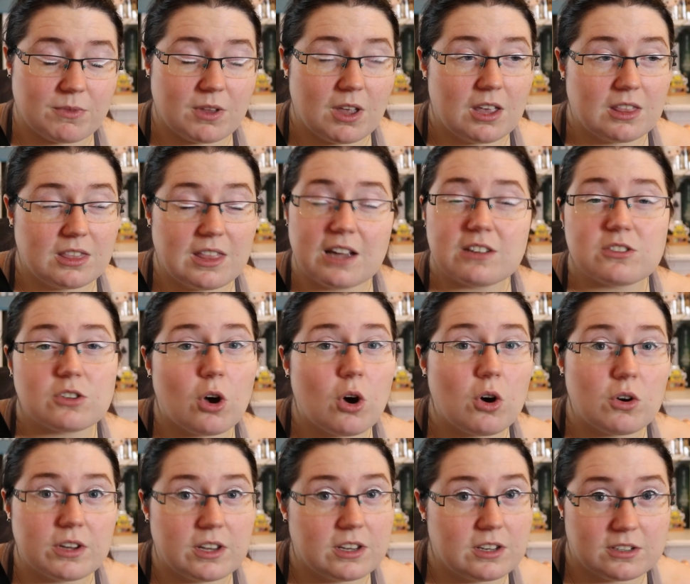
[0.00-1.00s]
That's
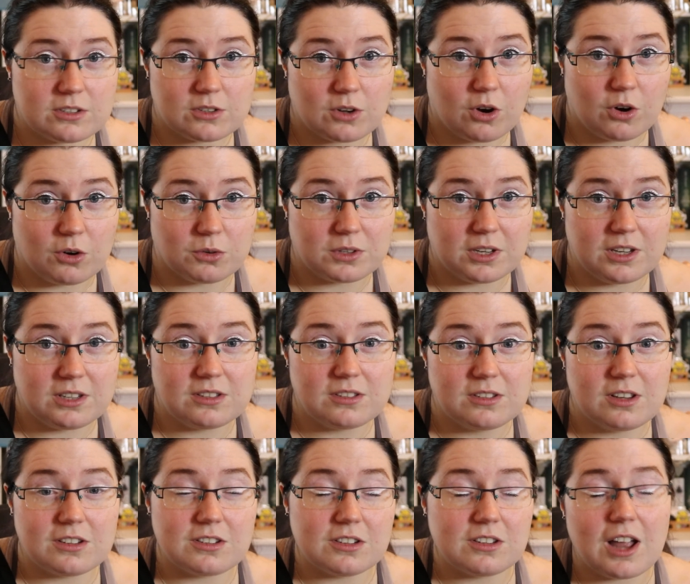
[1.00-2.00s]
all he is called. He
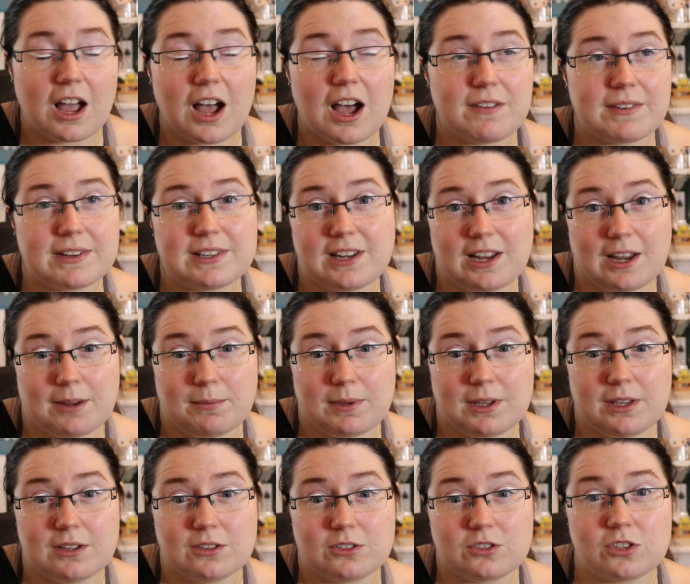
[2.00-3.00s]
doesn't have a name.
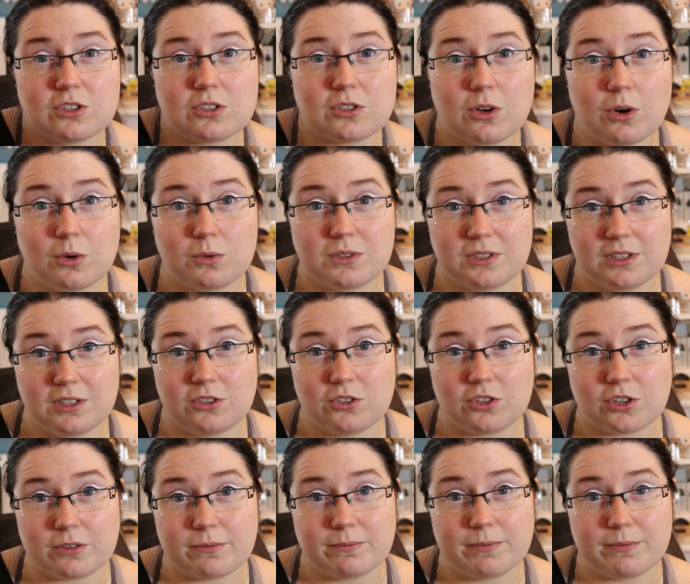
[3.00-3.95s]
He is just called Teacher.